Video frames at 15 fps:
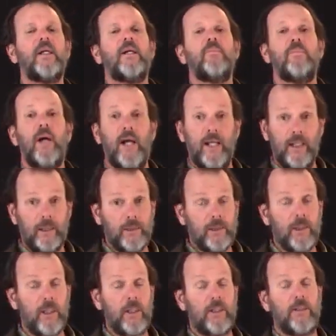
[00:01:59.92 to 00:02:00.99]
but it's
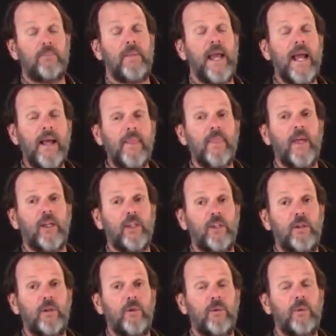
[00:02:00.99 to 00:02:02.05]
going to demand that
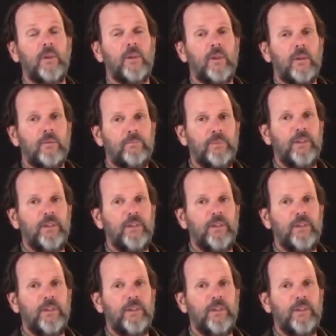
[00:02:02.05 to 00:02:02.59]
you be